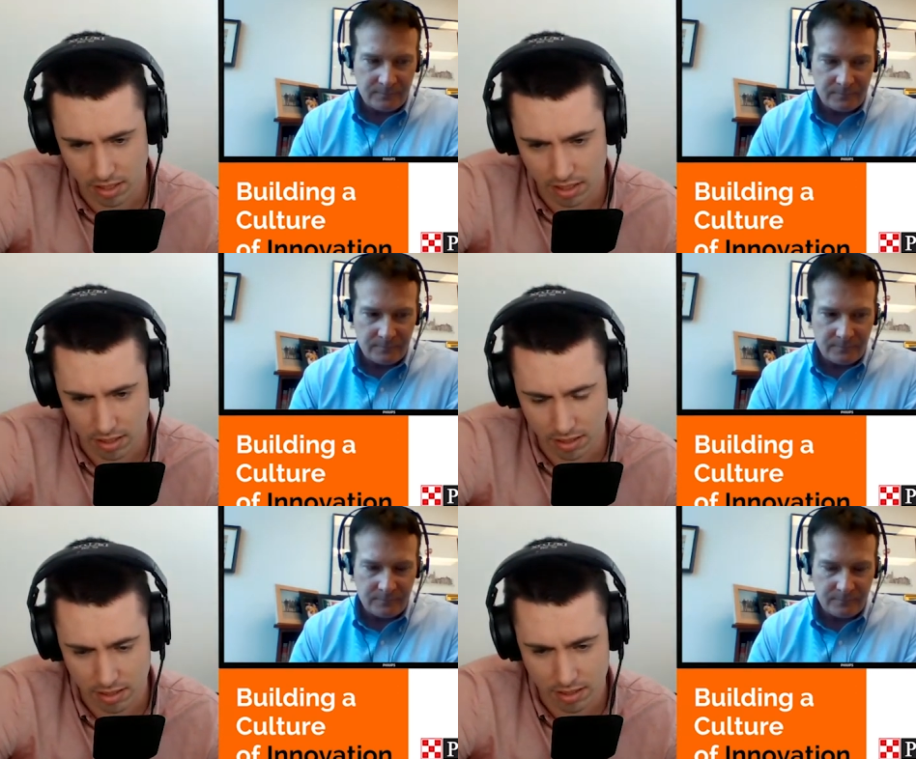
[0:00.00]

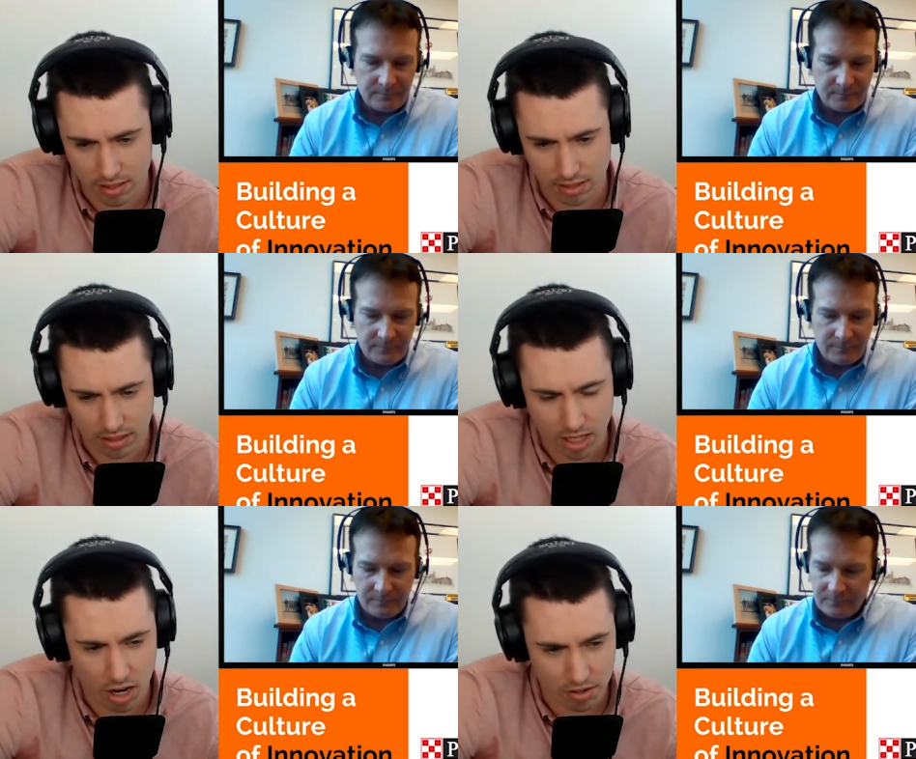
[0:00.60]
Speaker 1: uh,
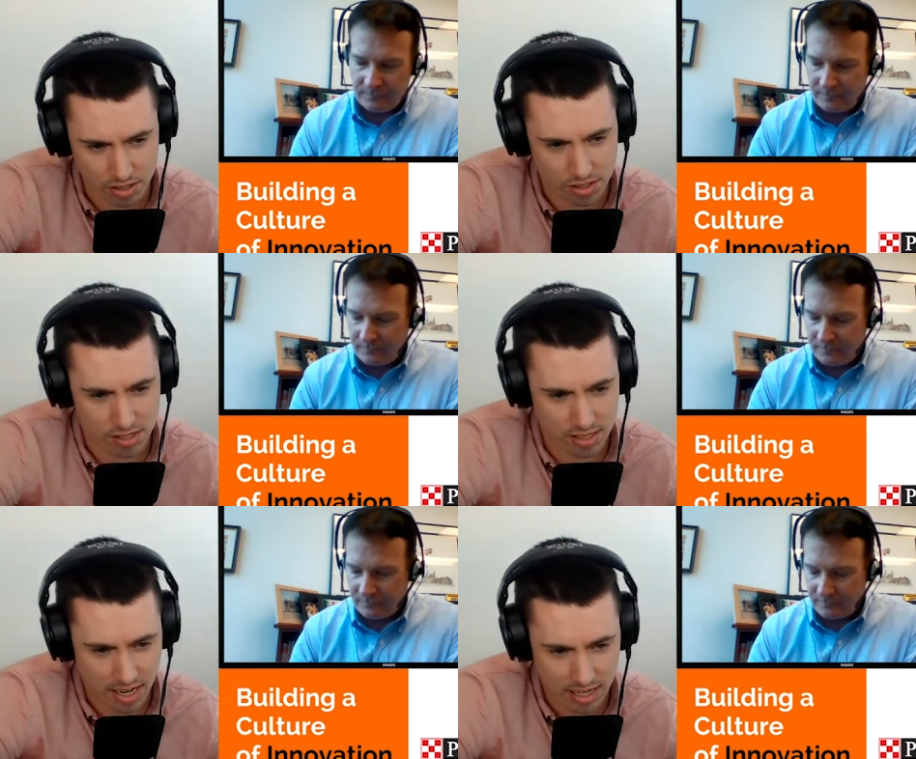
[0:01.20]
the, the,
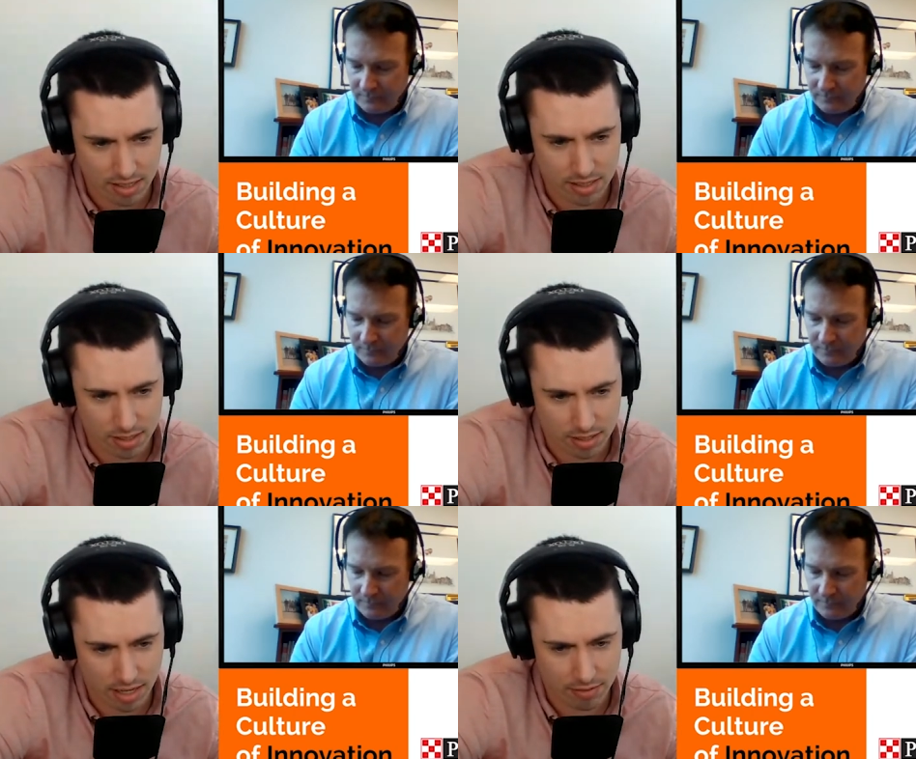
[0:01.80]
courage to say
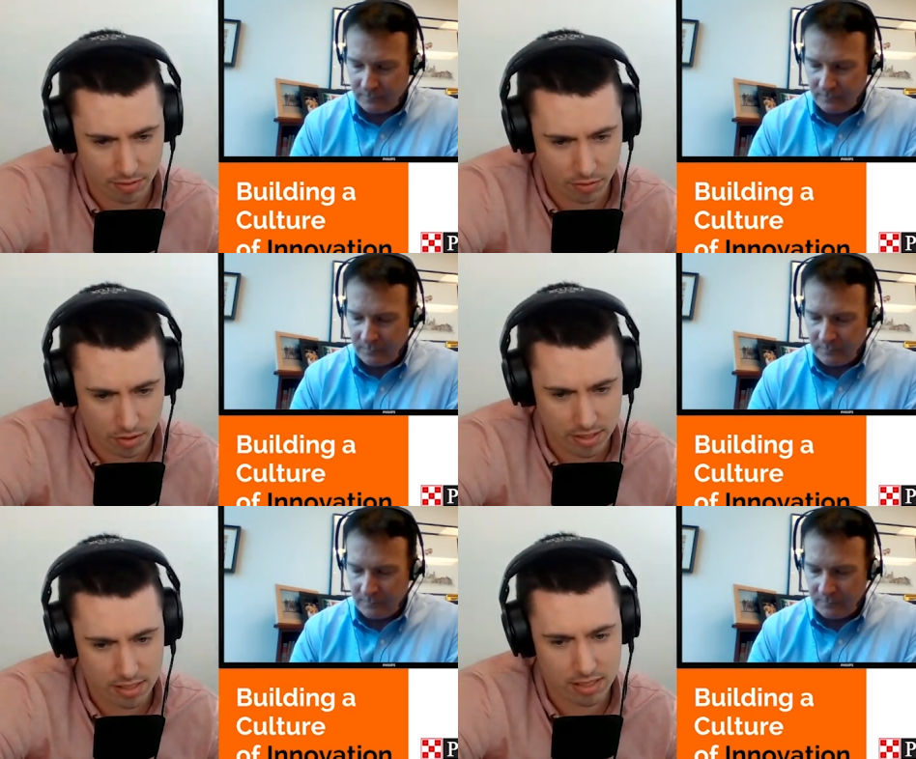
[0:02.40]
to, to have a
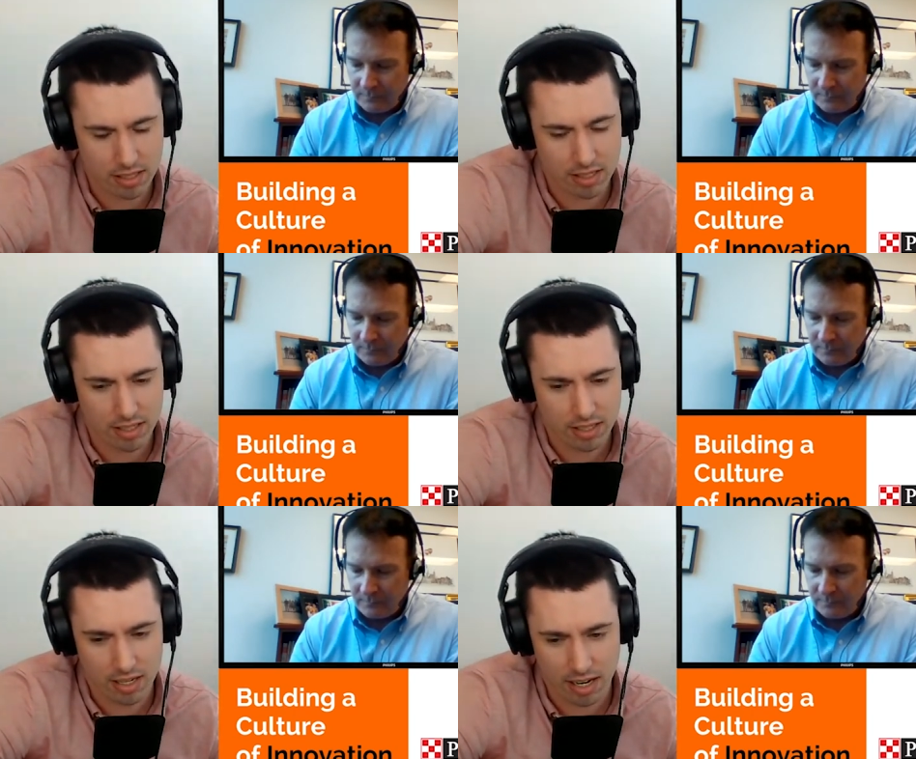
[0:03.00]
voice,
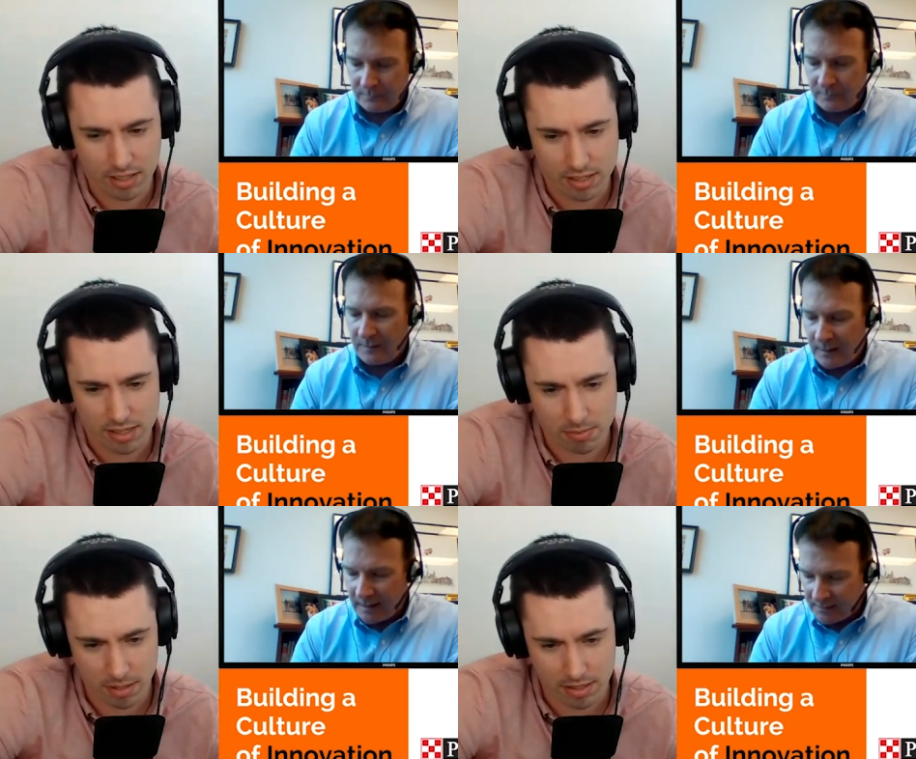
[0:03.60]

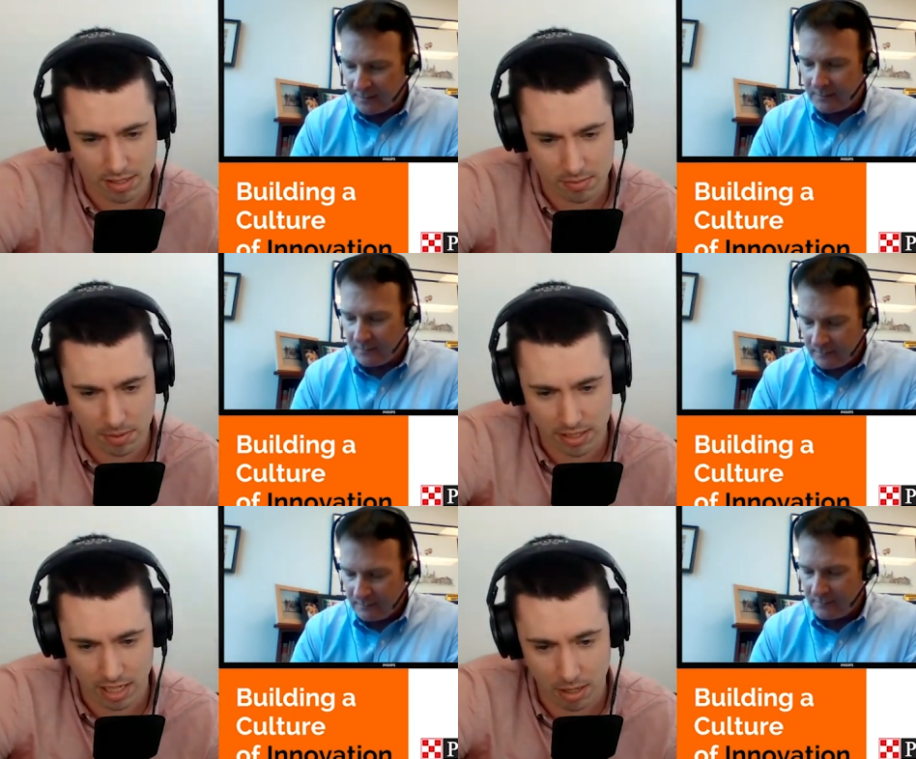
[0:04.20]
yes. and to and to
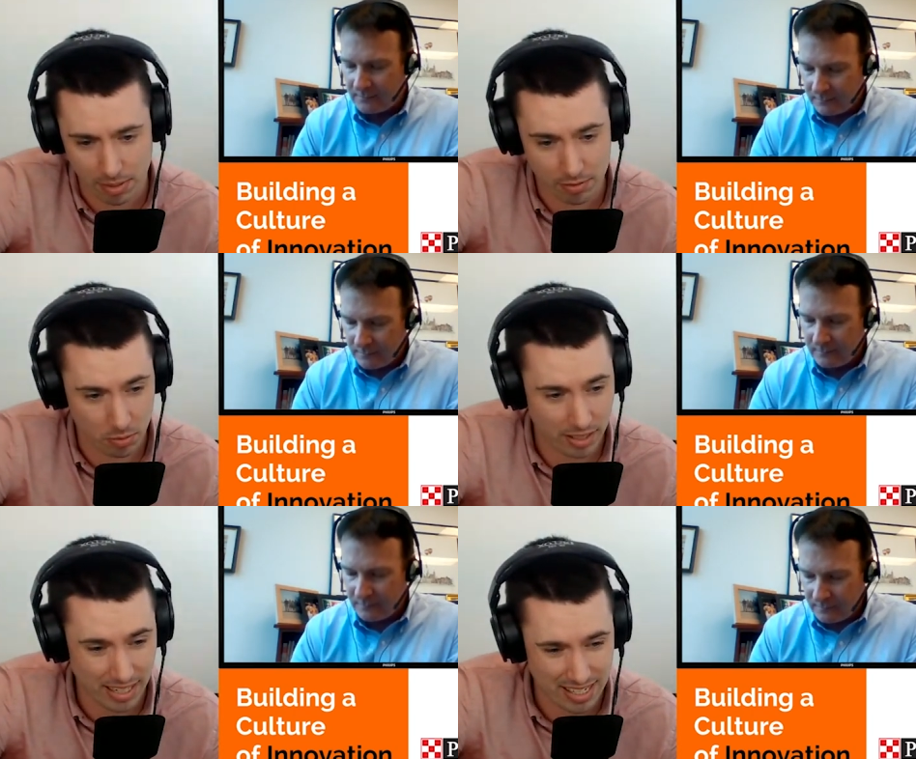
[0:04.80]
speak up,
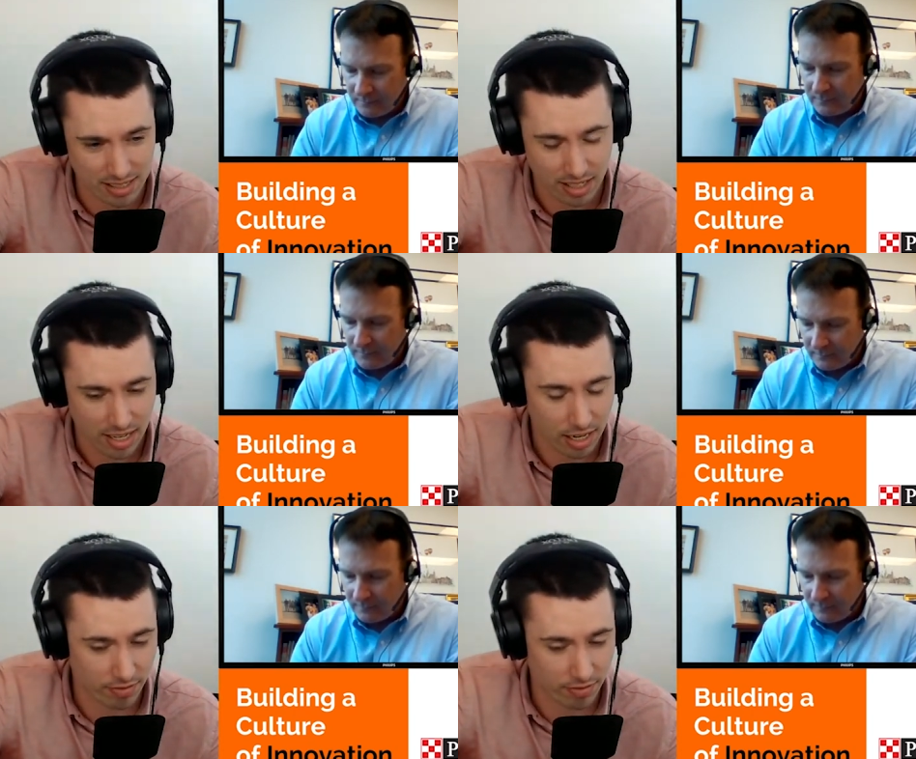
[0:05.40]
even when it is.